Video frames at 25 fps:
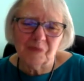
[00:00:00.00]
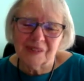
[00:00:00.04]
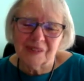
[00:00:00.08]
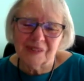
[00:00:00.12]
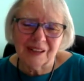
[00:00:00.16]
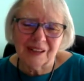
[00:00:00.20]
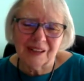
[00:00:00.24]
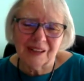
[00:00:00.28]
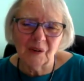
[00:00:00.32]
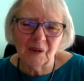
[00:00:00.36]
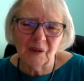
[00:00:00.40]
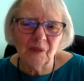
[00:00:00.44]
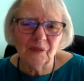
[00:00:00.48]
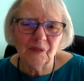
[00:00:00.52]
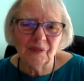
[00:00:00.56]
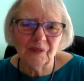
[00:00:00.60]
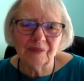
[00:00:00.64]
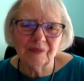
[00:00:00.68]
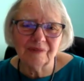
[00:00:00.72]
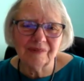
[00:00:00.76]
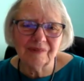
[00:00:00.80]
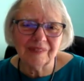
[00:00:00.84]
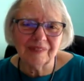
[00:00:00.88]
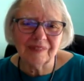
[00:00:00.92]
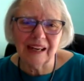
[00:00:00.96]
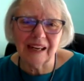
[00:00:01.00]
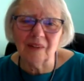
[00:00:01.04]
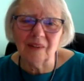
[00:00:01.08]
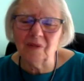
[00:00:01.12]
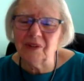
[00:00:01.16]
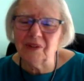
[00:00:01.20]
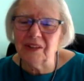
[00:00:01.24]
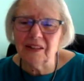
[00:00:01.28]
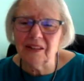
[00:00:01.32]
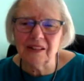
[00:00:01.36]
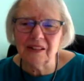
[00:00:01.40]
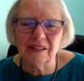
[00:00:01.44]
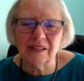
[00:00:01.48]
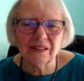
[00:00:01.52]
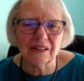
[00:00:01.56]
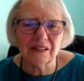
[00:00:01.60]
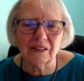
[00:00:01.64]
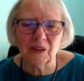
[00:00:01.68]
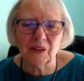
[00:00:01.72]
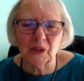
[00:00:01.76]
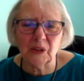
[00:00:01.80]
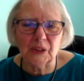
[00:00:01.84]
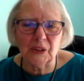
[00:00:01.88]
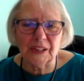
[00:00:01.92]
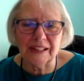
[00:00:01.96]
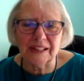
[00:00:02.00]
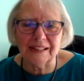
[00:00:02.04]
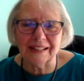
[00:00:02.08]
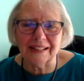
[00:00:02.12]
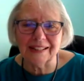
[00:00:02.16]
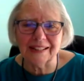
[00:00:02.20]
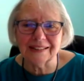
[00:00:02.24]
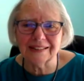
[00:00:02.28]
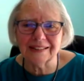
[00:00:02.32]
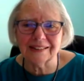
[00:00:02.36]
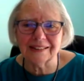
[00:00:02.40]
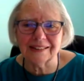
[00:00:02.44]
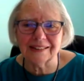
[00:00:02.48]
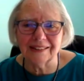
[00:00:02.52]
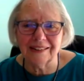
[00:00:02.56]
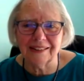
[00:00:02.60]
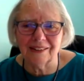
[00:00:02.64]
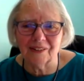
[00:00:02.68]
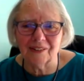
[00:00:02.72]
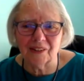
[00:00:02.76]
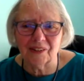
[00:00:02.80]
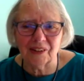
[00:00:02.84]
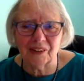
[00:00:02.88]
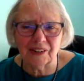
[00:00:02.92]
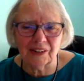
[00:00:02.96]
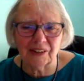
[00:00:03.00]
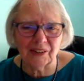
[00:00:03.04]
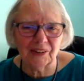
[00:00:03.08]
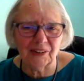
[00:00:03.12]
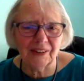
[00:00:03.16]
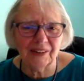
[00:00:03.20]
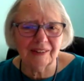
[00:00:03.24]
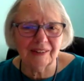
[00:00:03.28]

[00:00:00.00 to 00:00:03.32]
So everything's a learning lesson here on Earth.